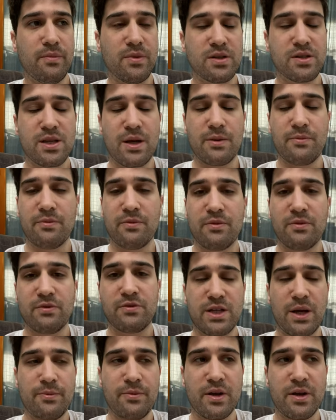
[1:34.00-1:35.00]

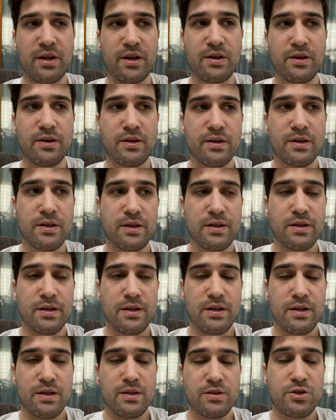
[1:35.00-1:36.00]
something
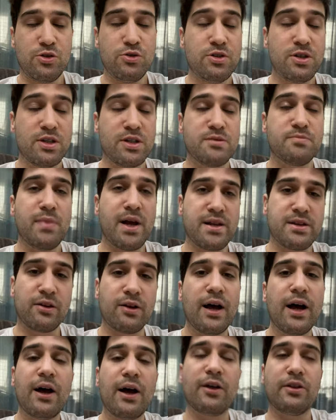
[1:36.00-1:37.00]
due to his mental
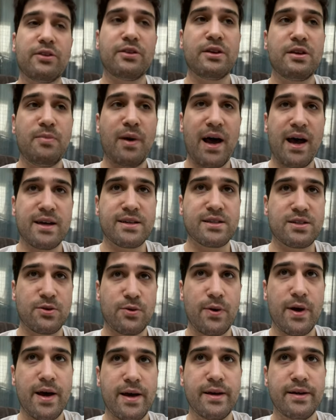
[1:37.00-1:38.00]
health, he passed
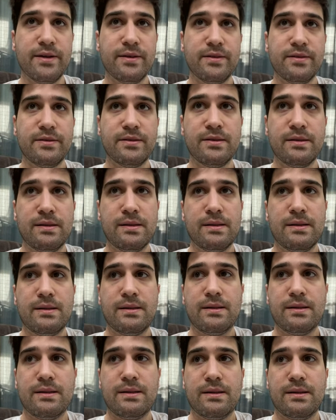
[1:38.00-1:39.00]
away.
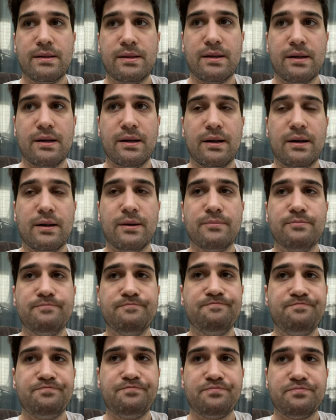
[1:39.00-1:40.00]

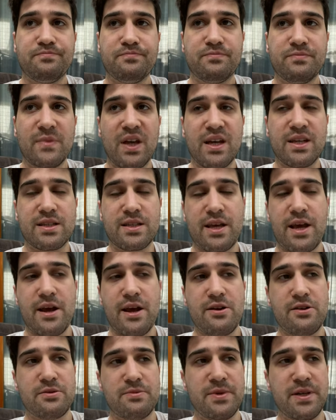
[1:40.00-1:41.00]
It
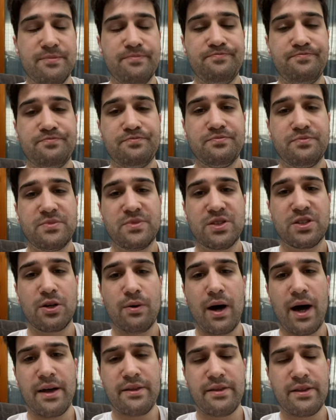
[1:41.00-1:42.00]
scares me.
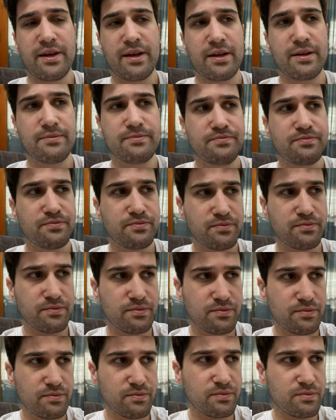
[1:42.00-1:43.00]
So I think,
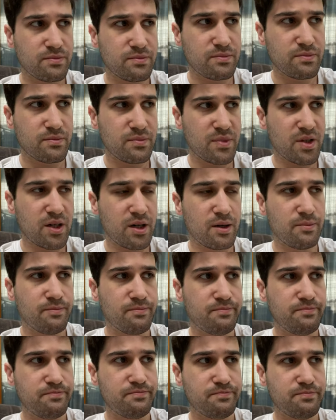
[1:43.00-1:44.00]
you